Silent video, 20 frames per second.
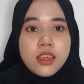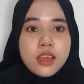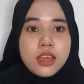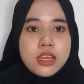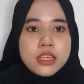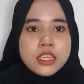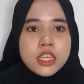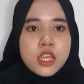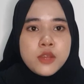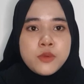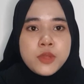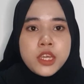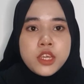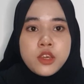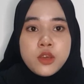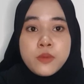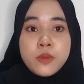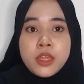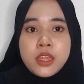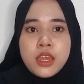
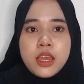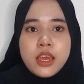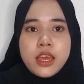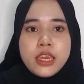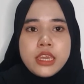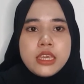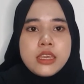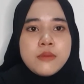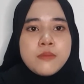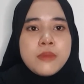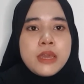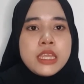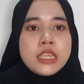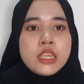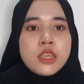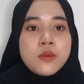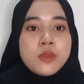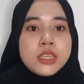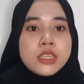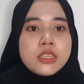Assalamualaikum and hi, my
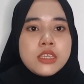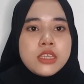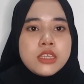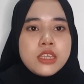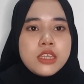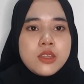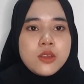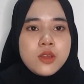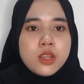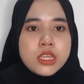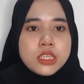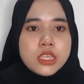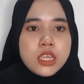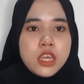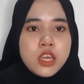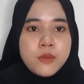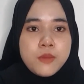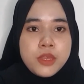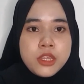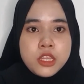name is SITI
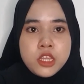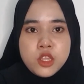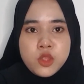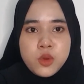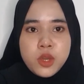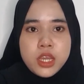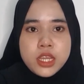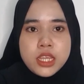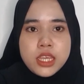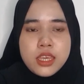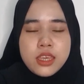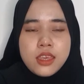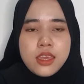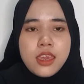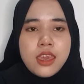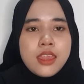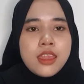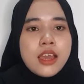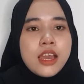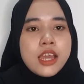NORAZEHA binti JUHARI
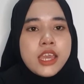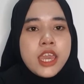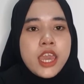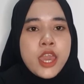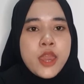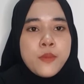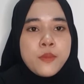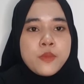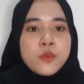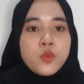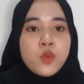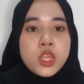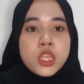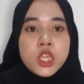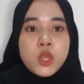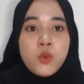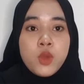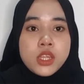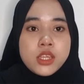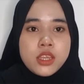and I am
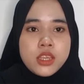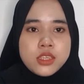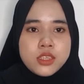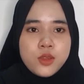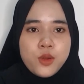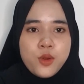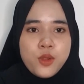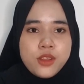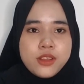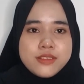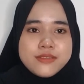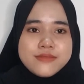21 years old.